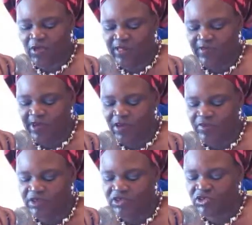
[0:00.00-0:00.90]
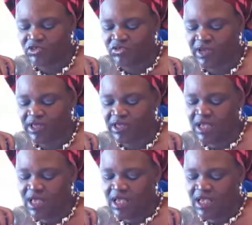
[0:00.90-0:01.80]
welfare of these children
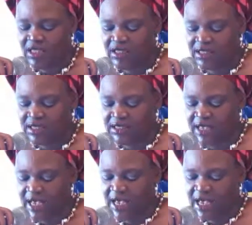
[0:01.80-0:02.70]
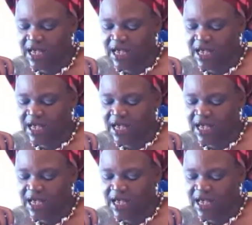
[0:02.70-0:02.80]
in the center.